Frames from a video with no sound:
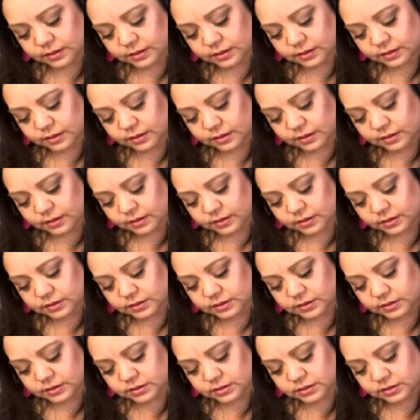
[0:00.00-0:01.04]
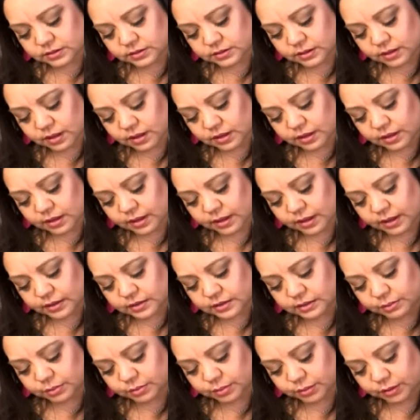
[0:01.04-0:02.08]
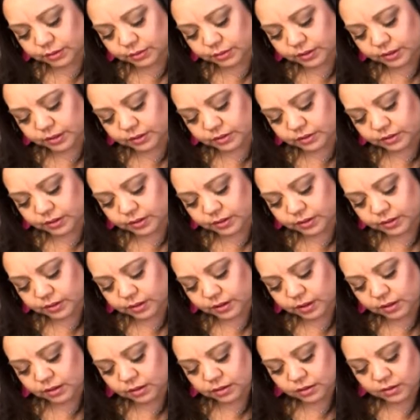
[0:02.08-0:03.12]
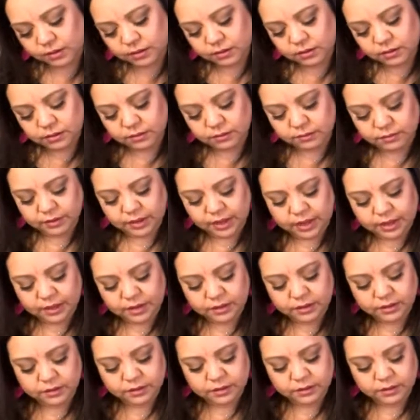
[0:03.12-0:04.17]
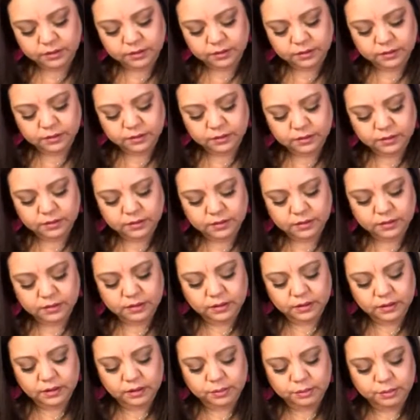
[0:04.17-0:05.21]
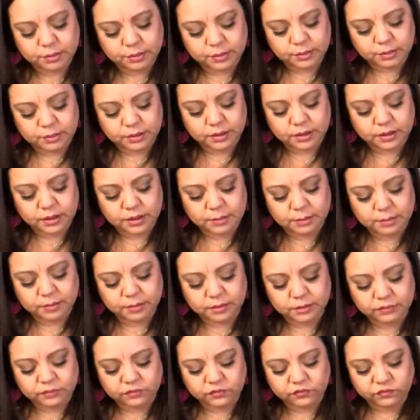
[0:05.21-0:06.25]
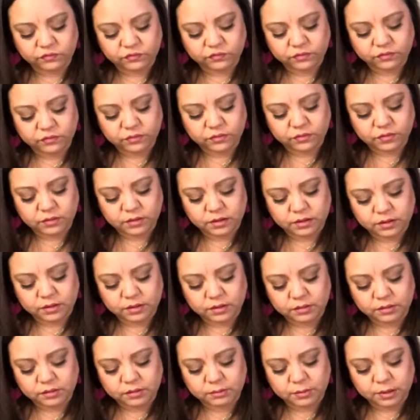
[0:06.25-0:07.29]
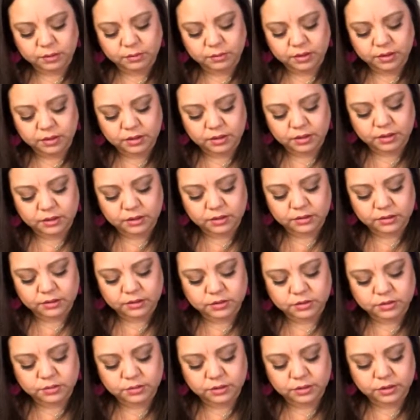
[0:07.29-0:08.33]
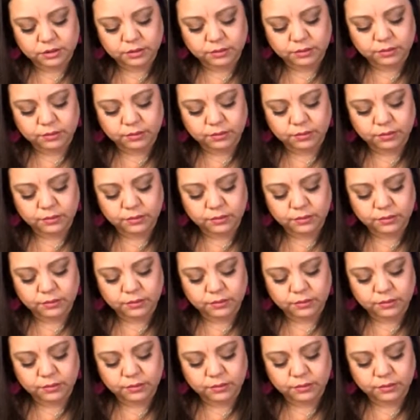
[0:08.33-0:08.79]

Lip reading: Thank goodness it hasn't broken or anything. I think it broke a couple of, maybe a year or two ago.